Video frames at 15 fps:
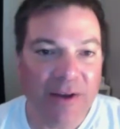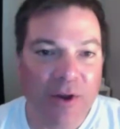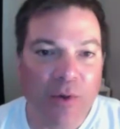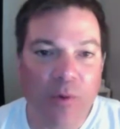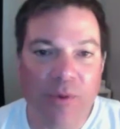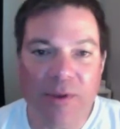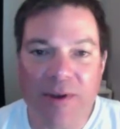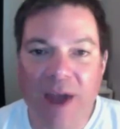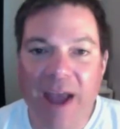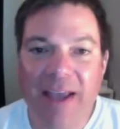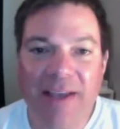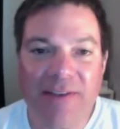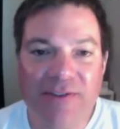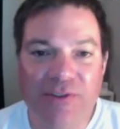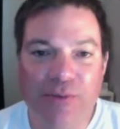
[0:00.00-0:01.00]
With
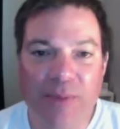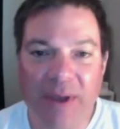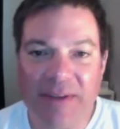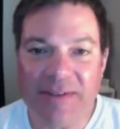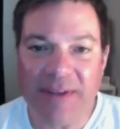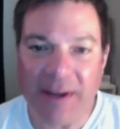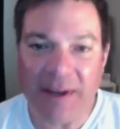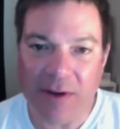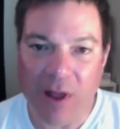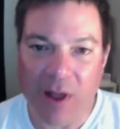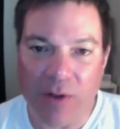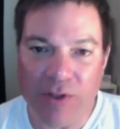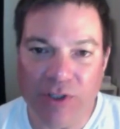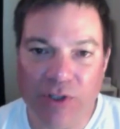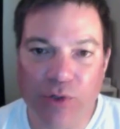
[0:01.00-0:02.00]
Nike Zoom X
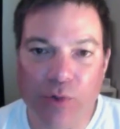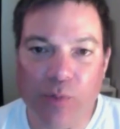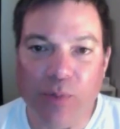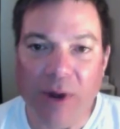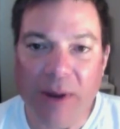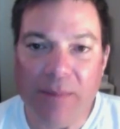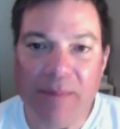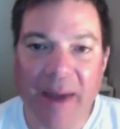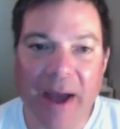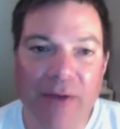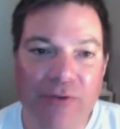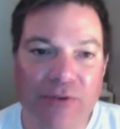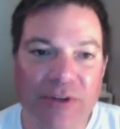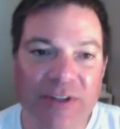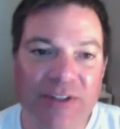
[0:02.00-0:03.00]
technology, you'll break
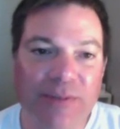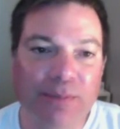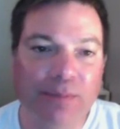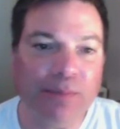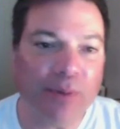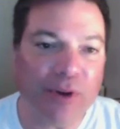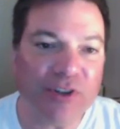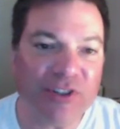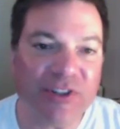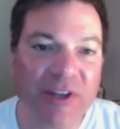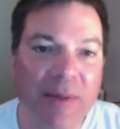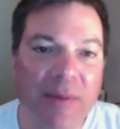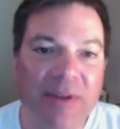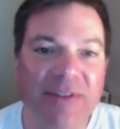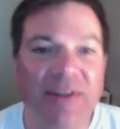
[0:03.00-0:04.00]
boundaries, push
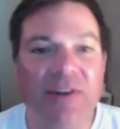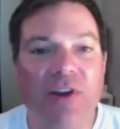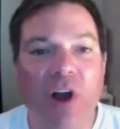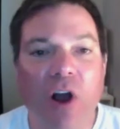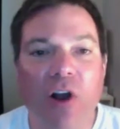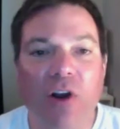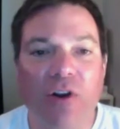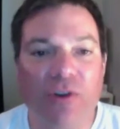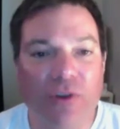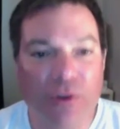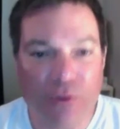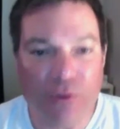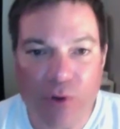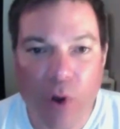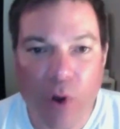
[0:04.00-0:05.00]
limits, and conquer
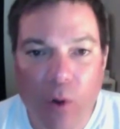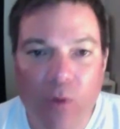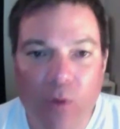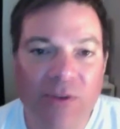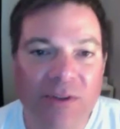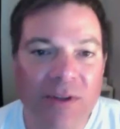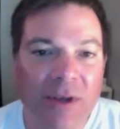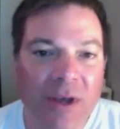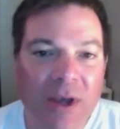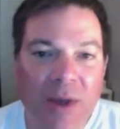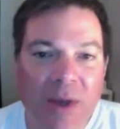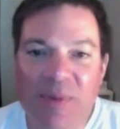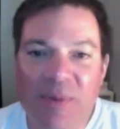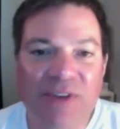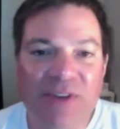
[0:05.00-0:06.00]
new goals
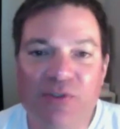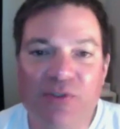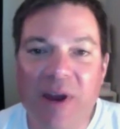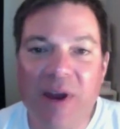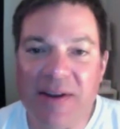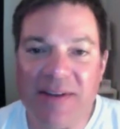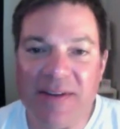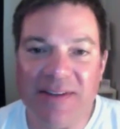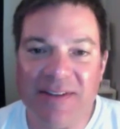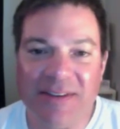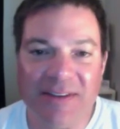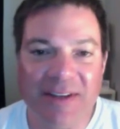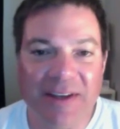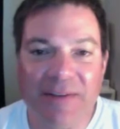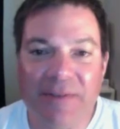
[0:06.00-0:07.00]
because greatness isn't
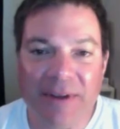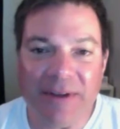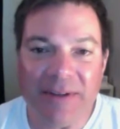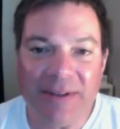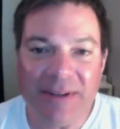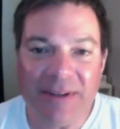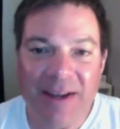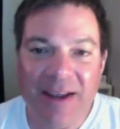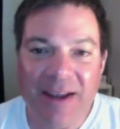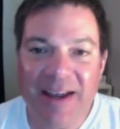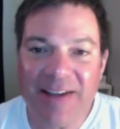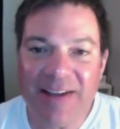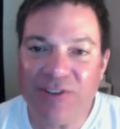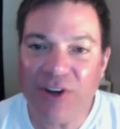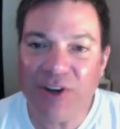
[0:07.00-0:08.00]
given,
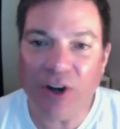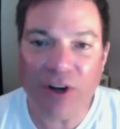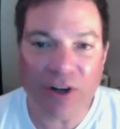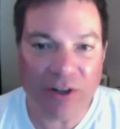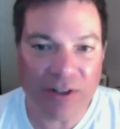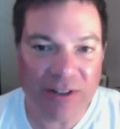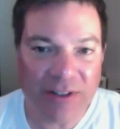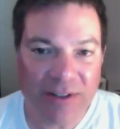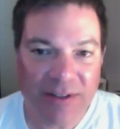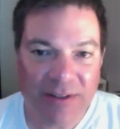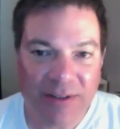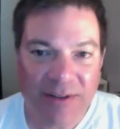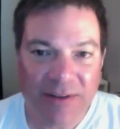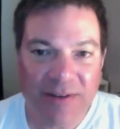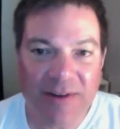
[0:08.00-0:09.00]
it's earned.
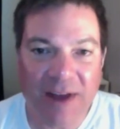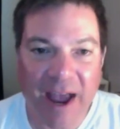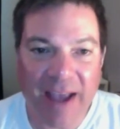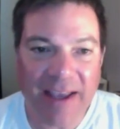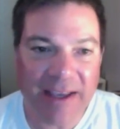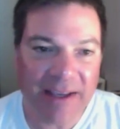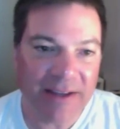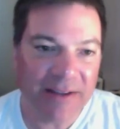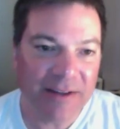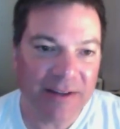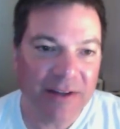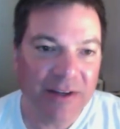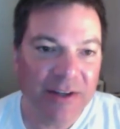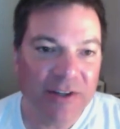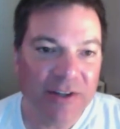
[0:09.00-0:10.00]
Nike,
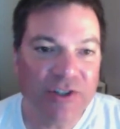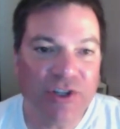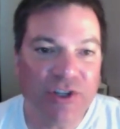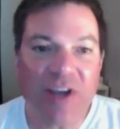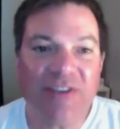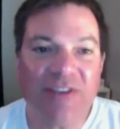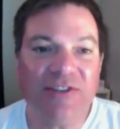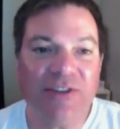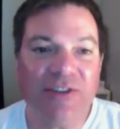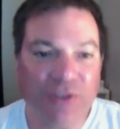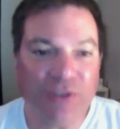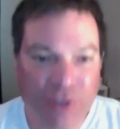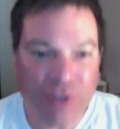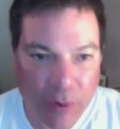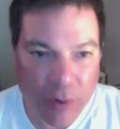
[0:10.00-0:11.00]
just
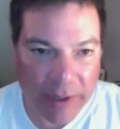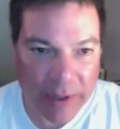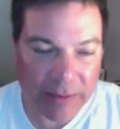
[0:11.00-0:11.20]
do it.